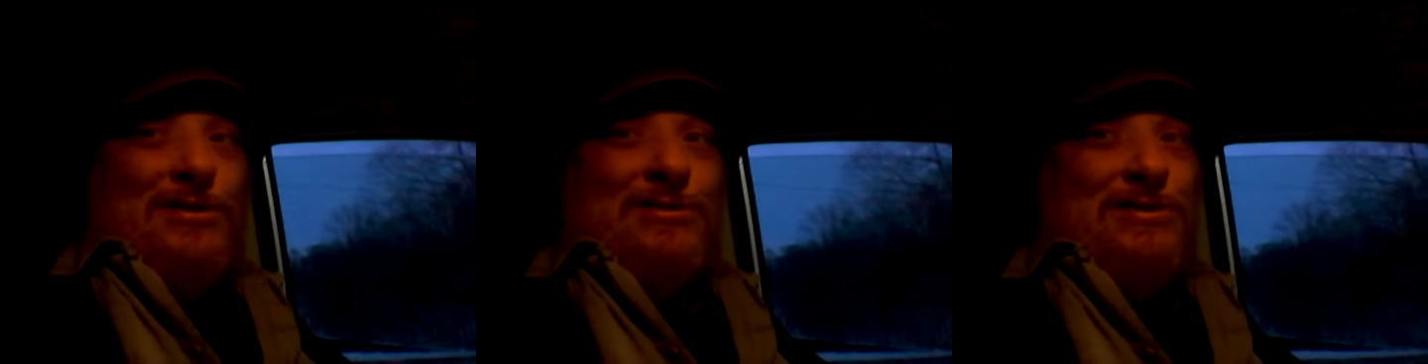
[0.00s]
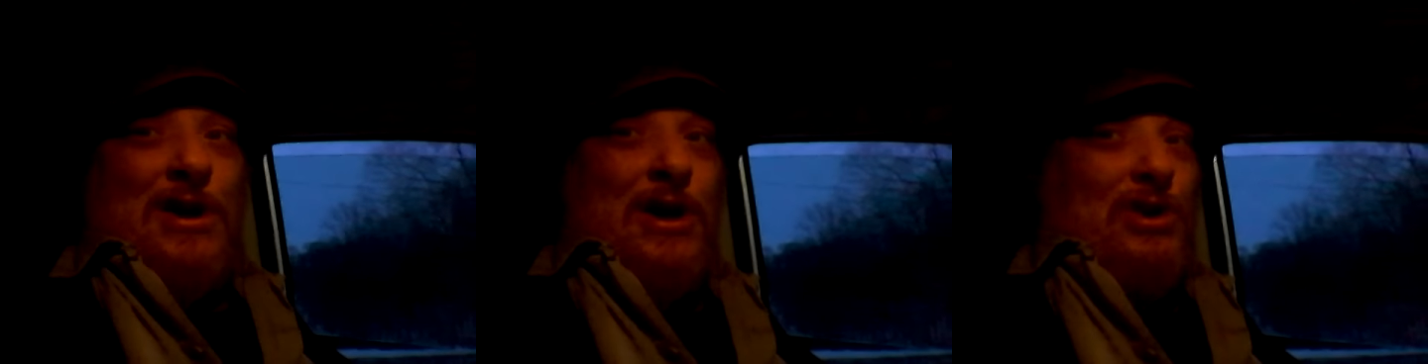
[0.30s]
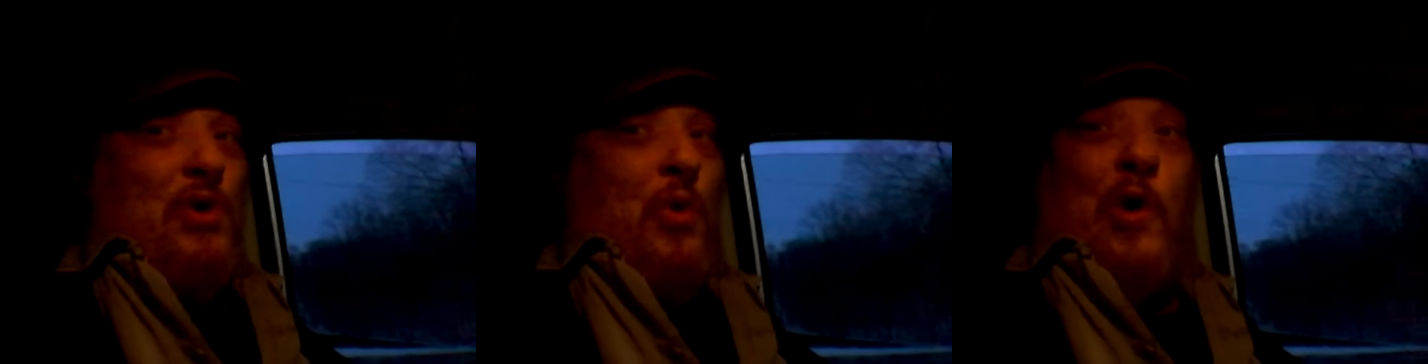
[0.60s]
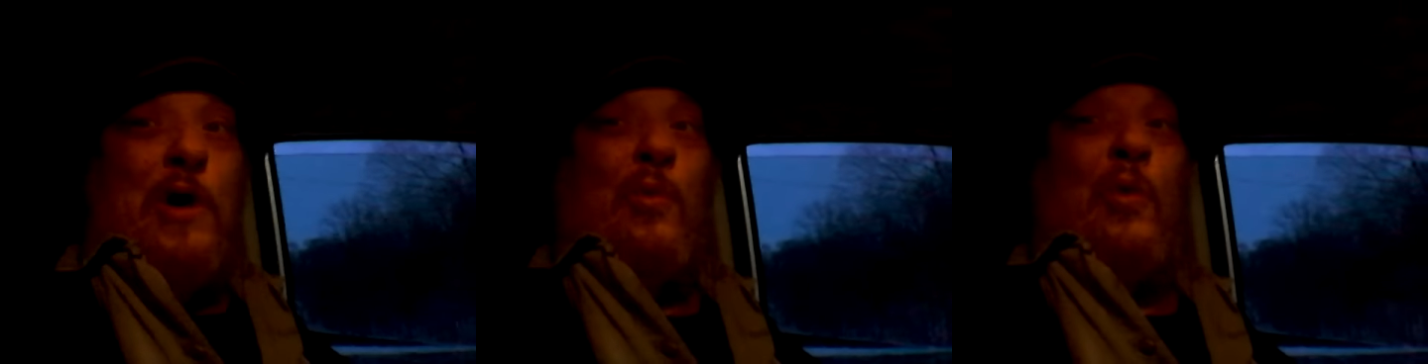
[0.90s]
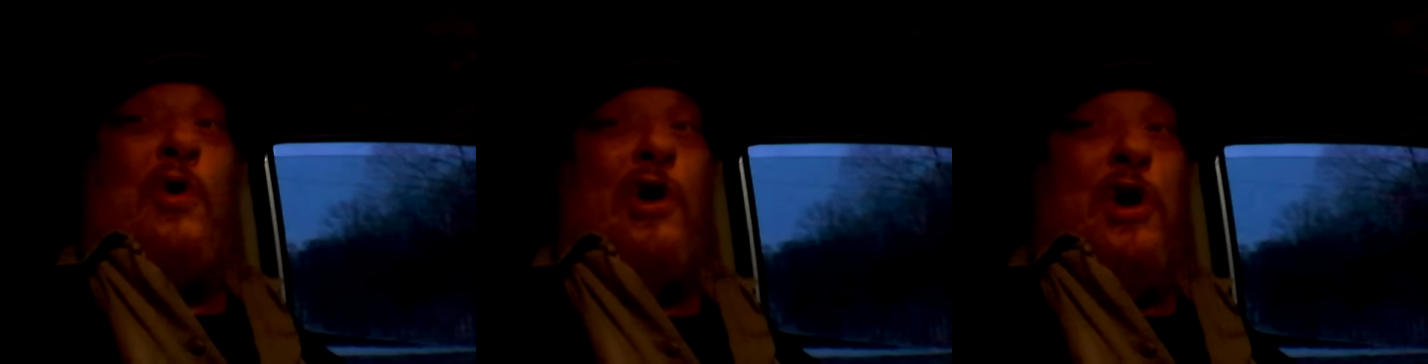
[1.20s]
So quit
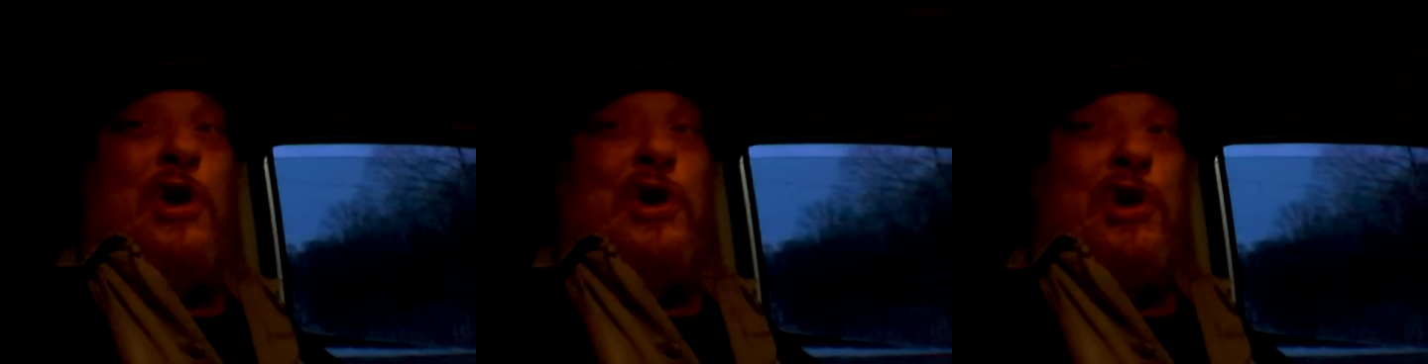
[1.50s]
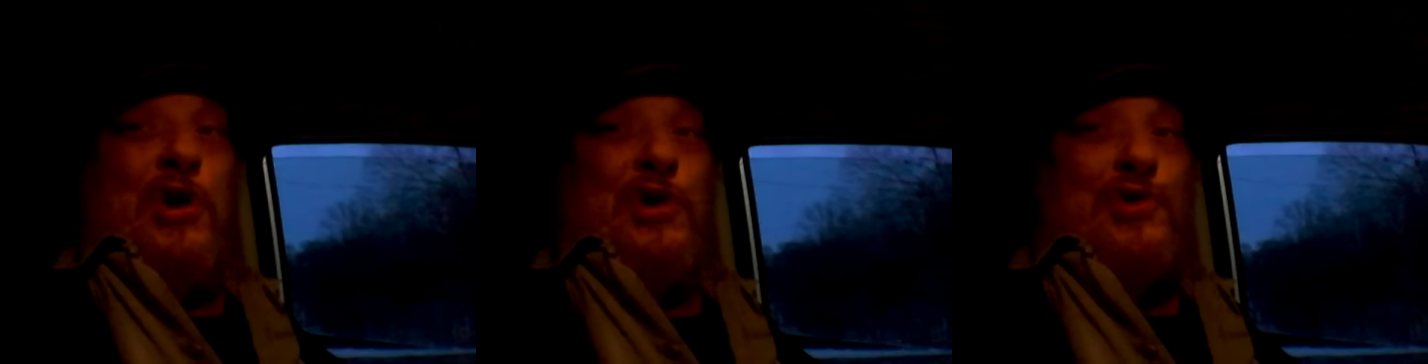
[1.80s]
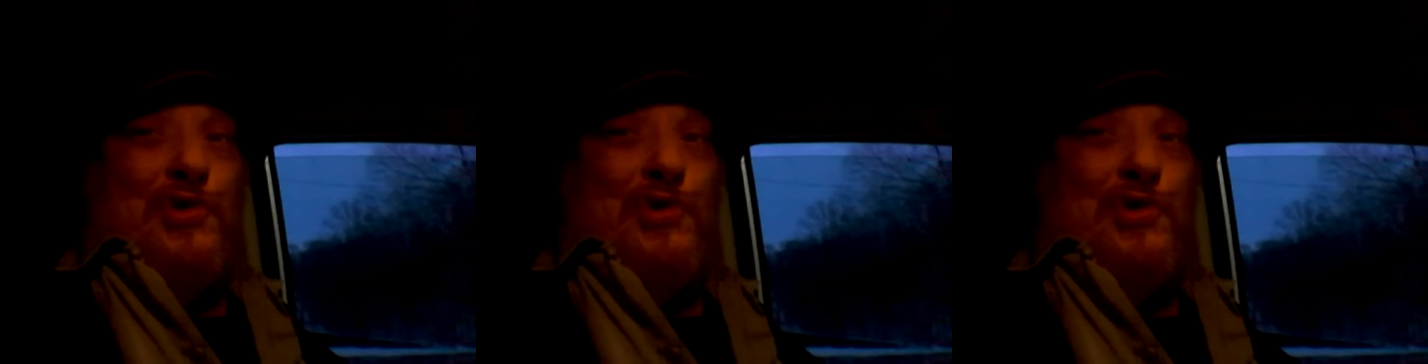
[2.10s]
whining and